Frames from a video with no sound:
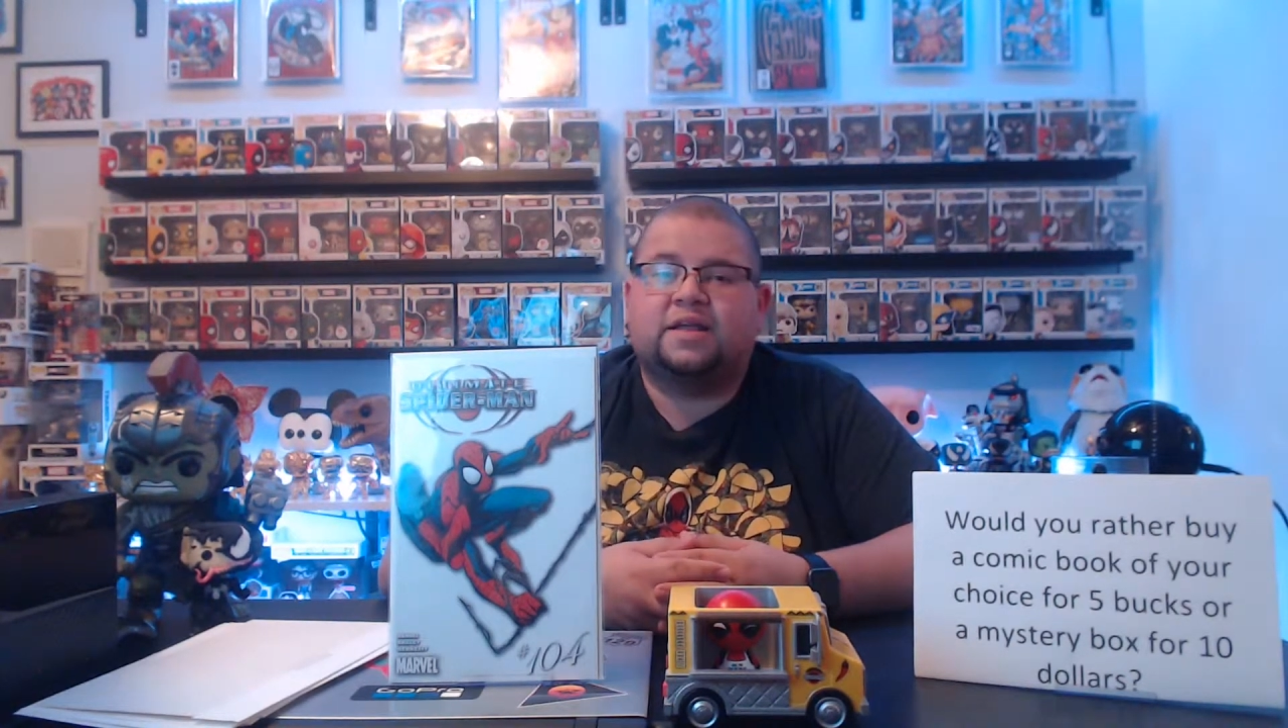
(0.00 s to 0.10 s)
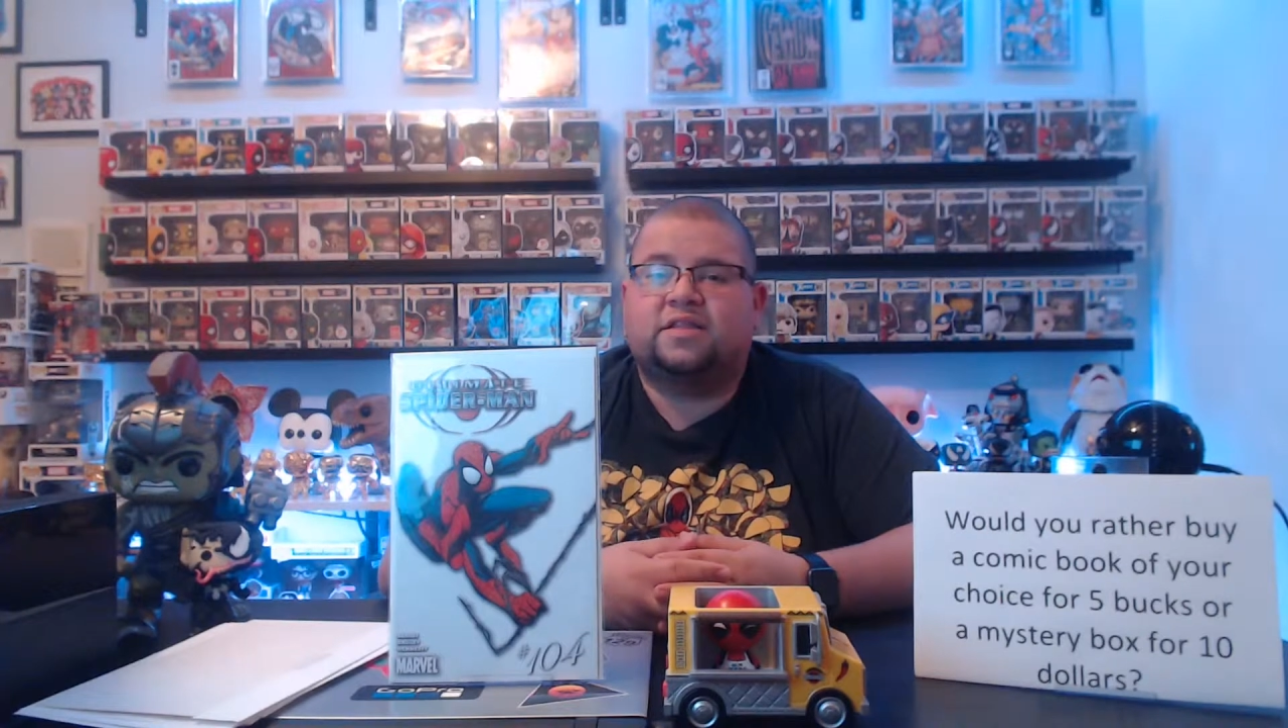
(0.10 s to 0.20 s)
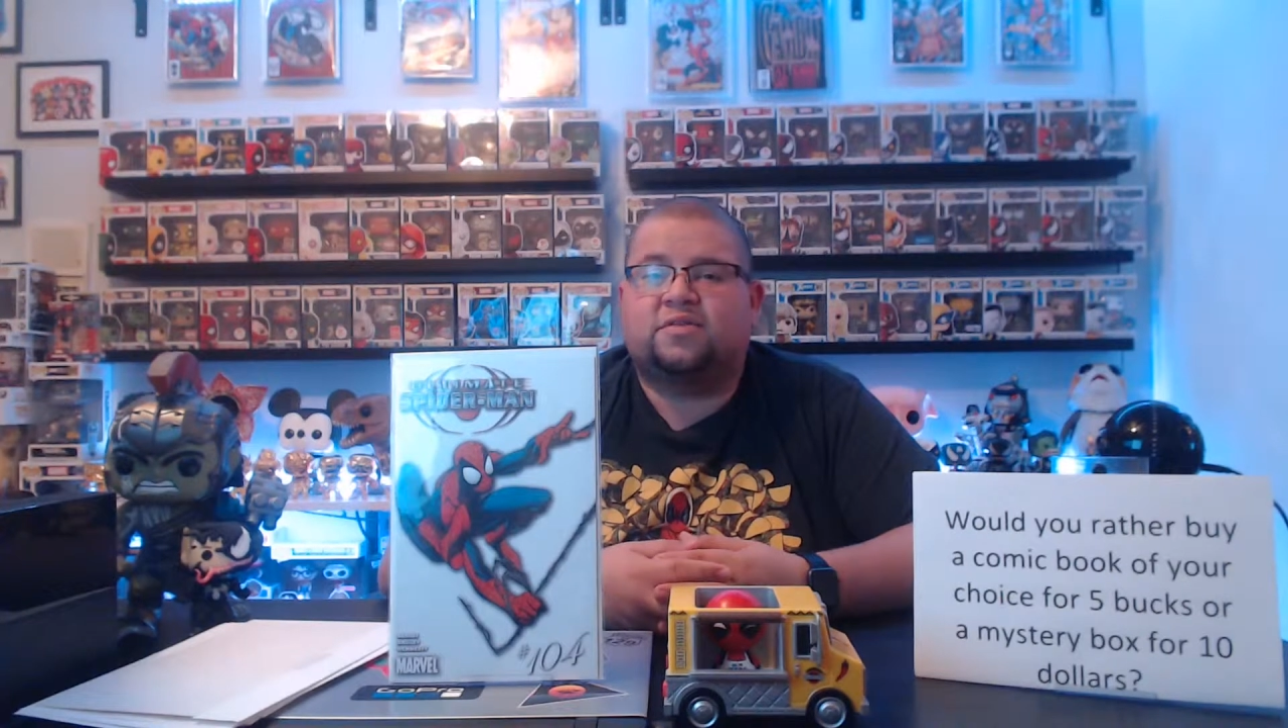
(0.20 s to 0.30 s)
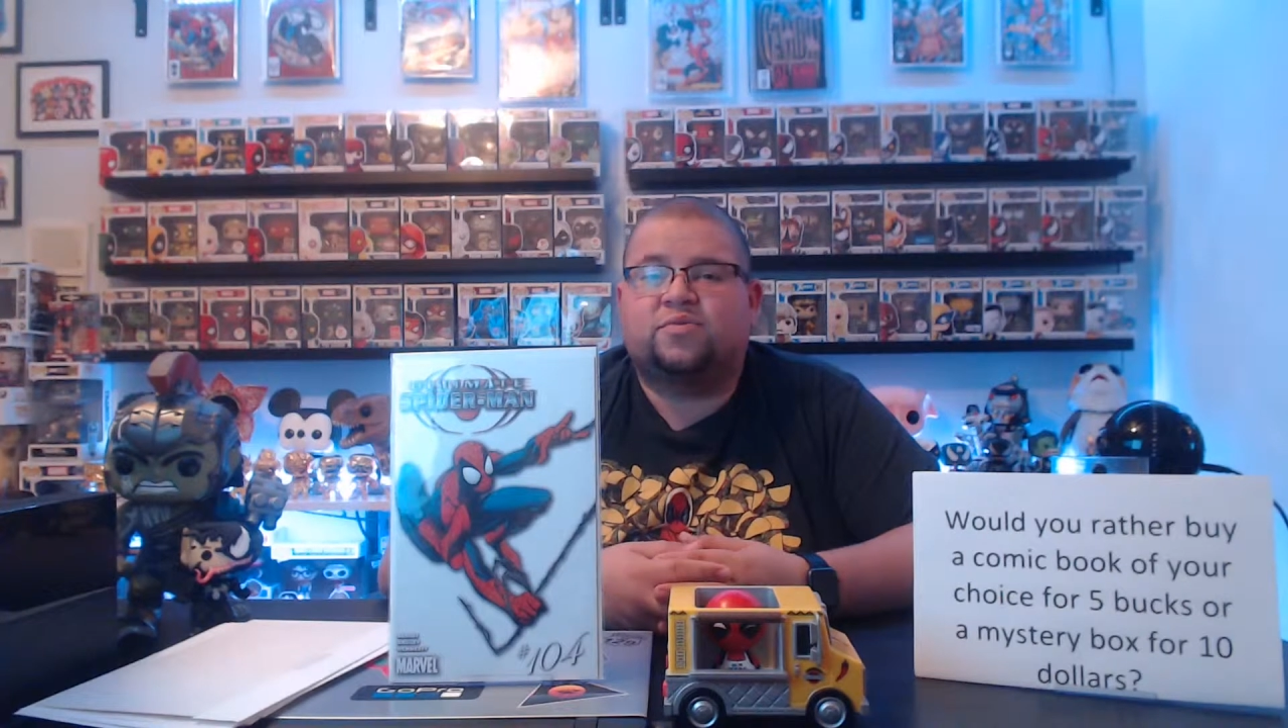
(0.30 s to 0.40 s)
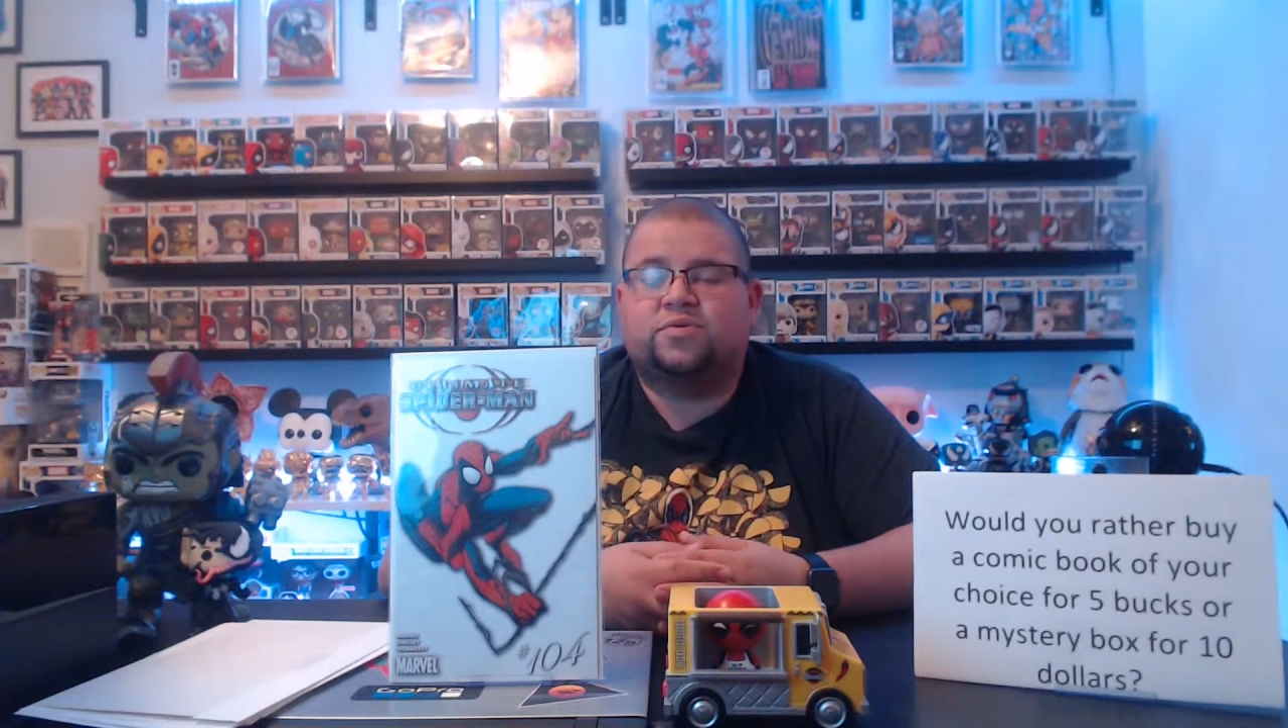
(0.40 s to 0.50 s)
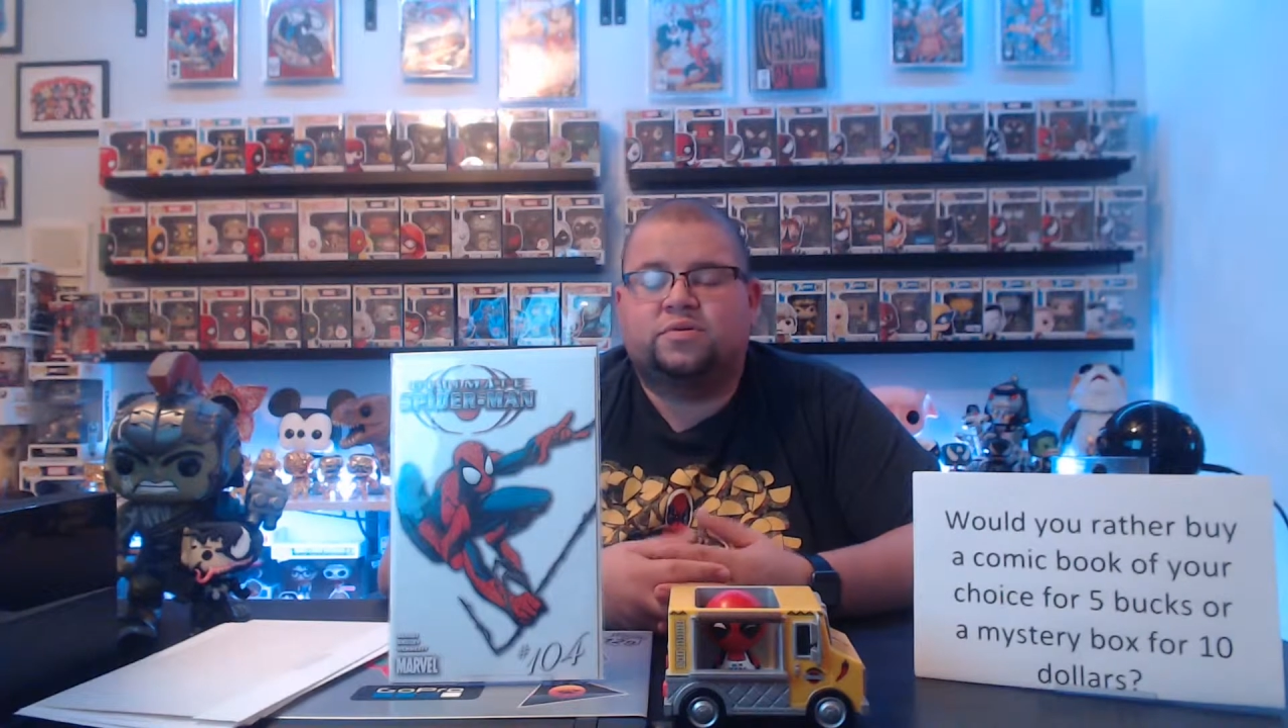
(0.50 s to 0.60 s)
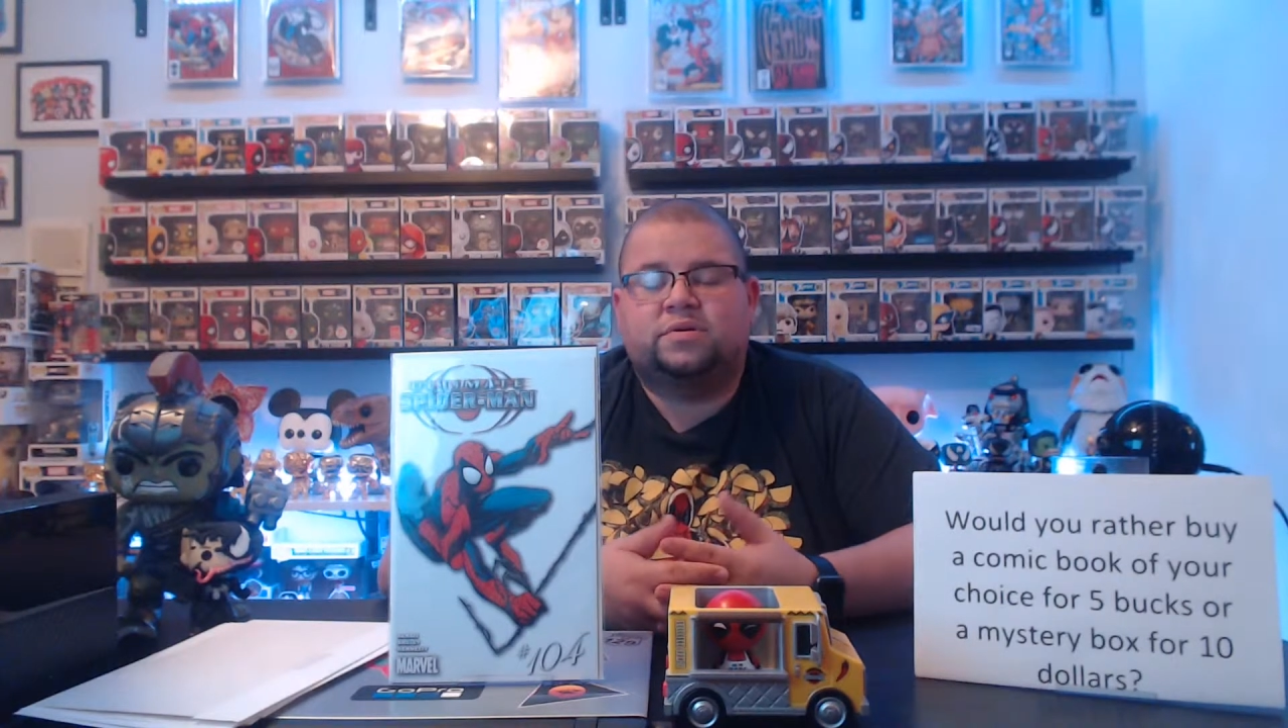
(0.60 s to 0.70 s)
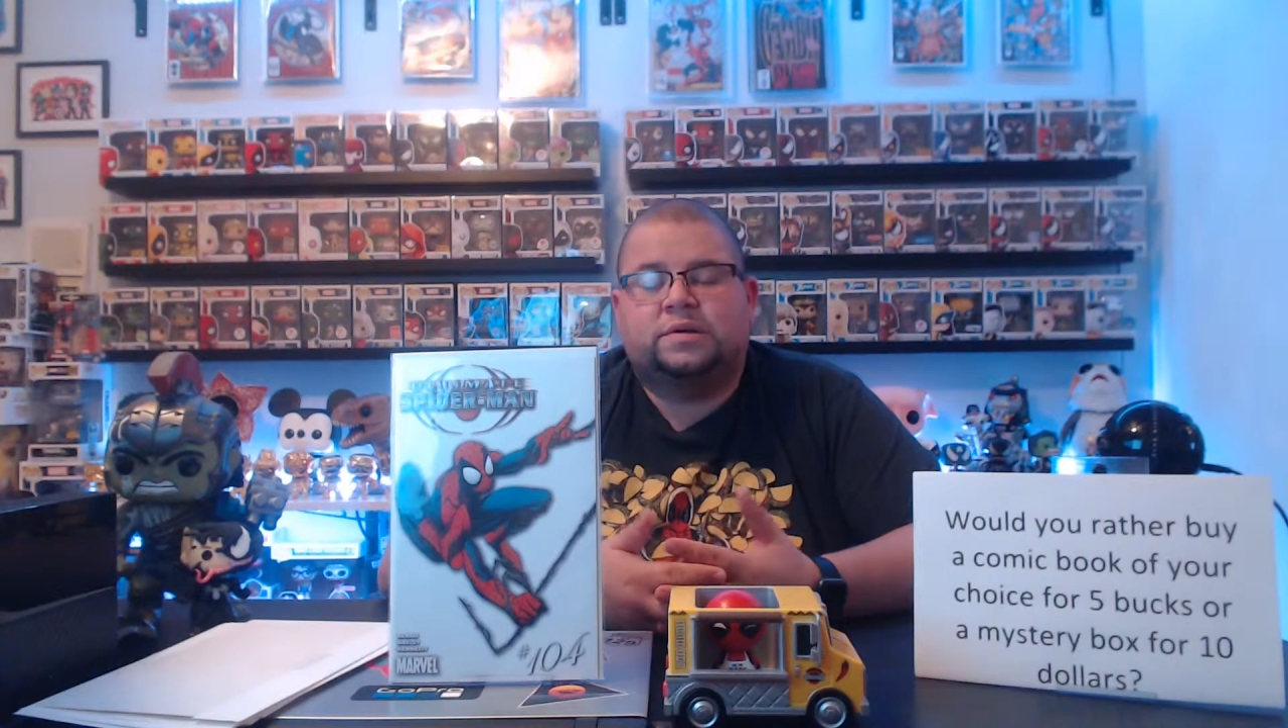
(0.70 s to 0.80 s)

double.